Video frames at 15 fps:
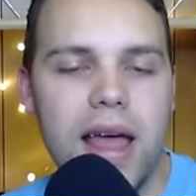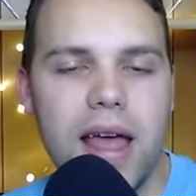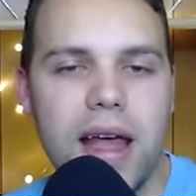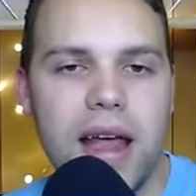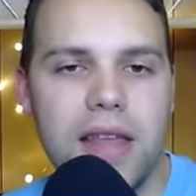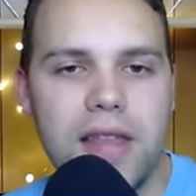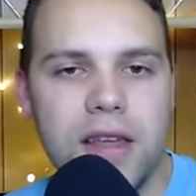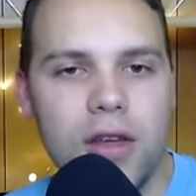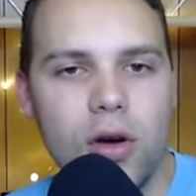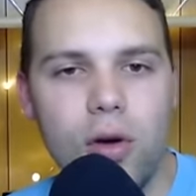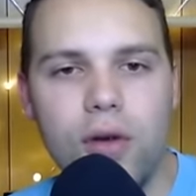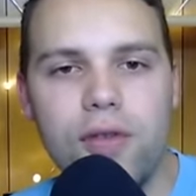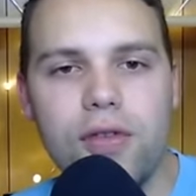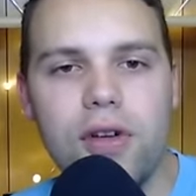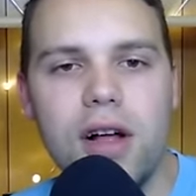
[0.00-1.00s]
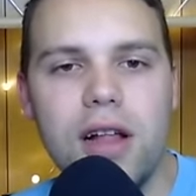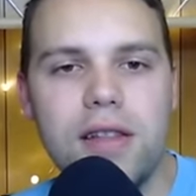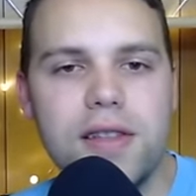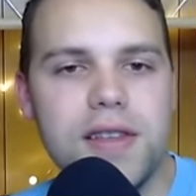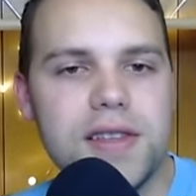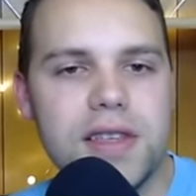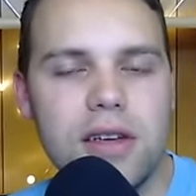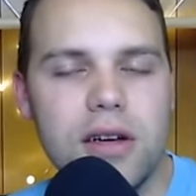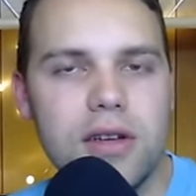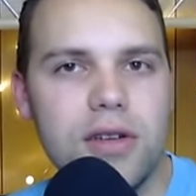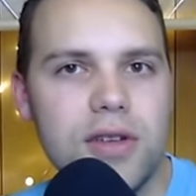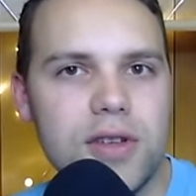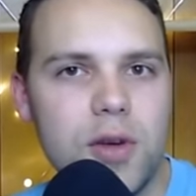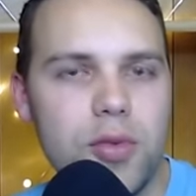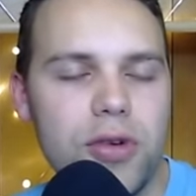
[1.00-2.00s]
And I think overall, these
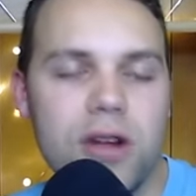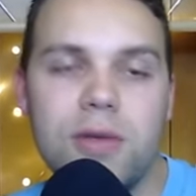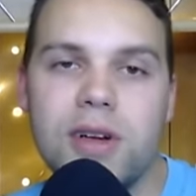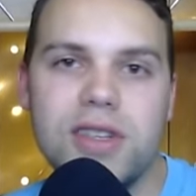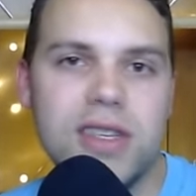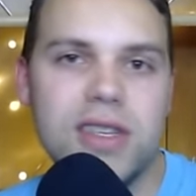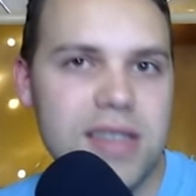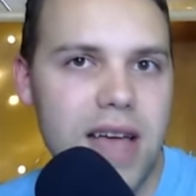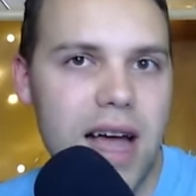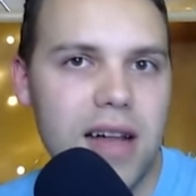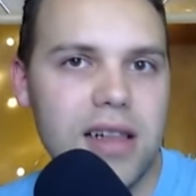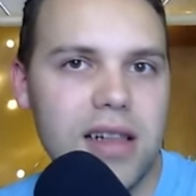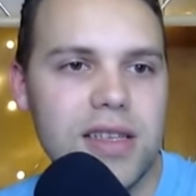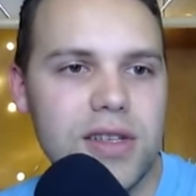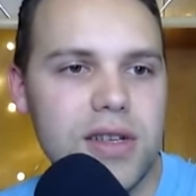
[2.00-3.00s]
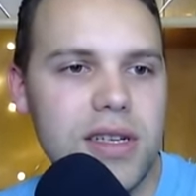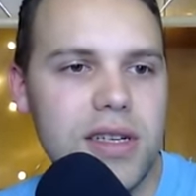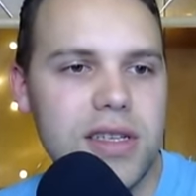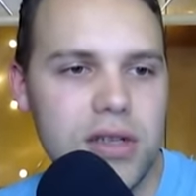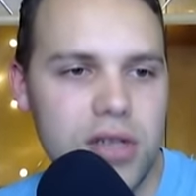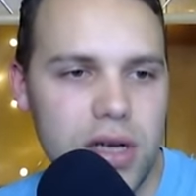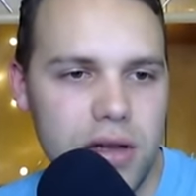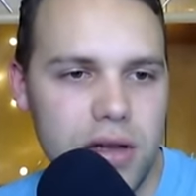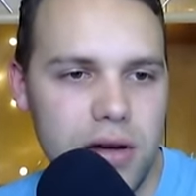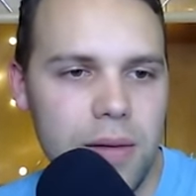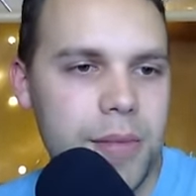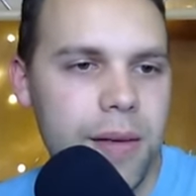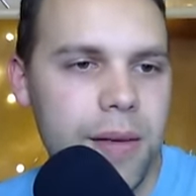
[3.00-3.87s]
characters are pretty much exactly as good as each other.